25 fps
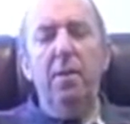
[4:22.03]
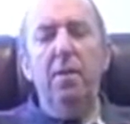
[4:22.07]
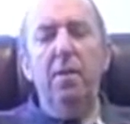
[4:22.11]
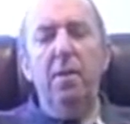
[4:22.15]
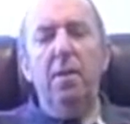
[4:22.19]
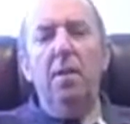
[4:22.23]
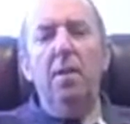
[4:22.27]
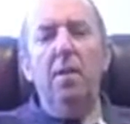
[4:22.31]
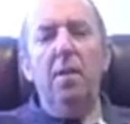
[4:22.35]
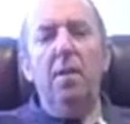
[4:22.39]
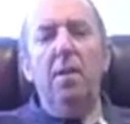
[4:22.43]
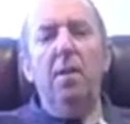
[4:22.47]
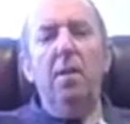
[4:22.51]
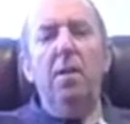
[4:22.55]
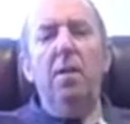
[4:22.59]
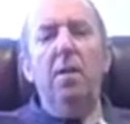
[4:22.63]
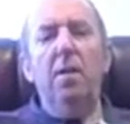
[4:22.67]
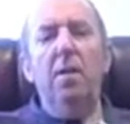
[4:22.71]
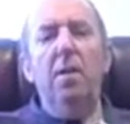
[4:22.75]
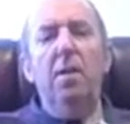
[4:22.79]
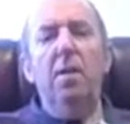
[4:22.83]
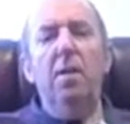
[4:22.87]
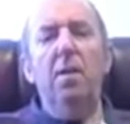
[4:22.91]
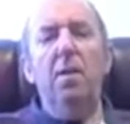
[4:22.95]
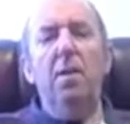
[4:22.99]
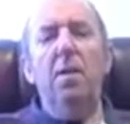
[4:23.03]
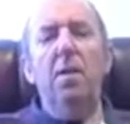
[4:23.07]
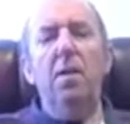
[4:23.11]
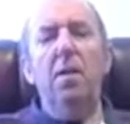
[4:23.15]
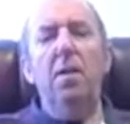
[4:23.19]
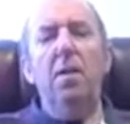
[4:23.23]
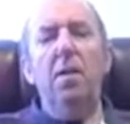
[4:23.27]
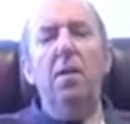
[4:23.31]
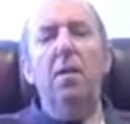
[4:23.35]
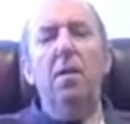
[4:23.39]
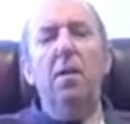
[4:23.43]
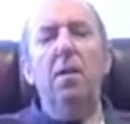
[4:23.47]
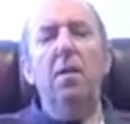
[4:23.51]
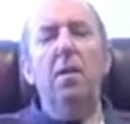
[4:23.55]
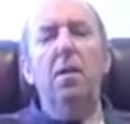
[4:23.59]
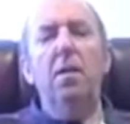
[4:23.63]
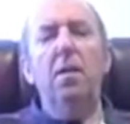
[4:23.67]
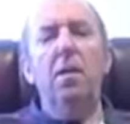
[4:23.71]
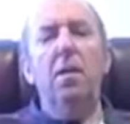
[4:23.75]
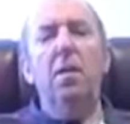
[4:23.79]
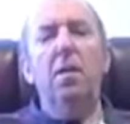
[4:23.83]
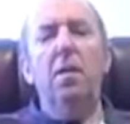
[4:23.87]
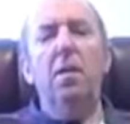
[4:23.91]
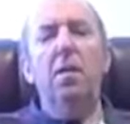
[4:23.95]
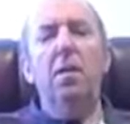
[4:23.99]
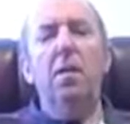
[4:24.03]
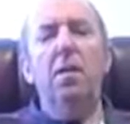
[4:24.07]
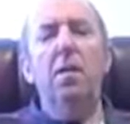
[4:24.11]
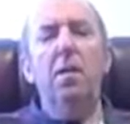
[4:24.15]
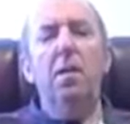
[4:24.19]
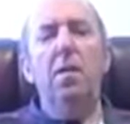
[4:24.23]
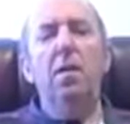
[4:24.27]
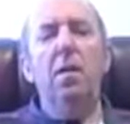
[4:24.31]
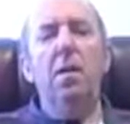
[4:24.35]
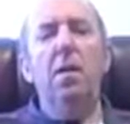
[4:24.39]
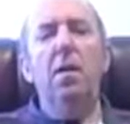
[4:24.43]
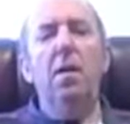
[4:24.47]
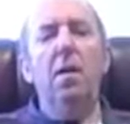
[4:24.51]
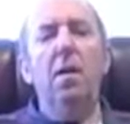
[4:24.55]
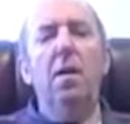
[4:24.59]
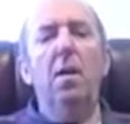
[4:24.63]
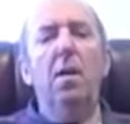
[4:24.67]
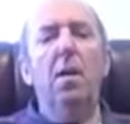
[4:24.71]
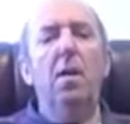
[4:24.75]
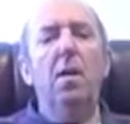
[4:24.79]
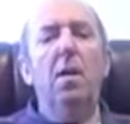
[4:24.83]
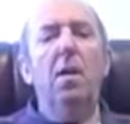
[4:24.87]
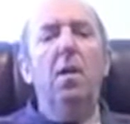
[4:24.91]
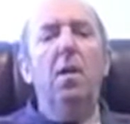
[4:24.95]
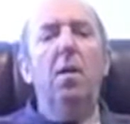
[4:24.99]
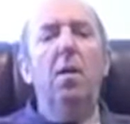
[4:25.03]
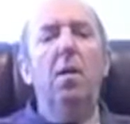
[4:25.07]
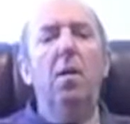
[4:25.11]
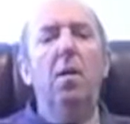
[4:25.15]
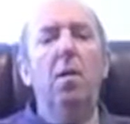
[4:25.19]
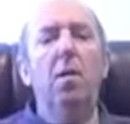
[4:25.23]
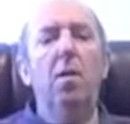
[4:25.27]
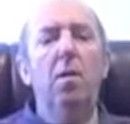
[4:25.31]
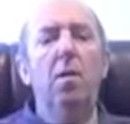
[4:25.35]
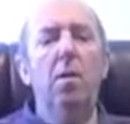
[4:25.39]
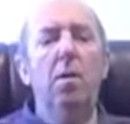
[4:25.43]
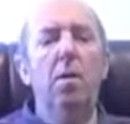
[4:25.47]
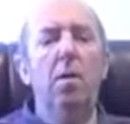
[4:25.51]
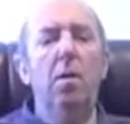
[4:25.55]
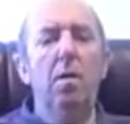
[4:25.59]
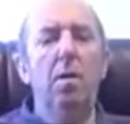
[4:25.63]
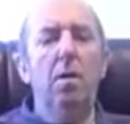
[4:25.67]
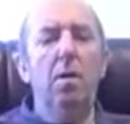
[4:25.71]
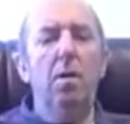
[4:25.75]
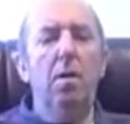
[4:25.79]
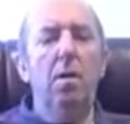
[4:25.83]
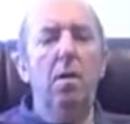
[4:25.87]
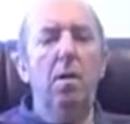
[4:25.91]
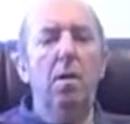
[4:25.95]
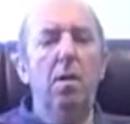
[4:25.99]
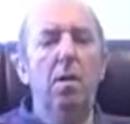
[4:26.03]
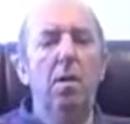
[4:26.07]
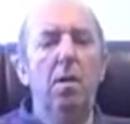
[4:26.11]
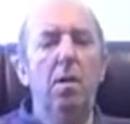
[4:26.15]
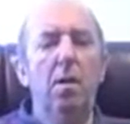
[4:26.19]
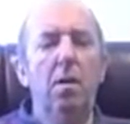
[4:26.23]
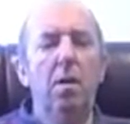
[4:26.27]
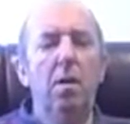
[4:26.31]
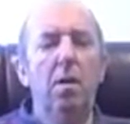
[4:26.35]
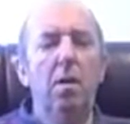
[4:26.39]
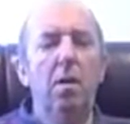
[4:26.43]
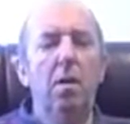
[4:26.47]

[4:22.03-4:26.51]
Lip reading: [no speech]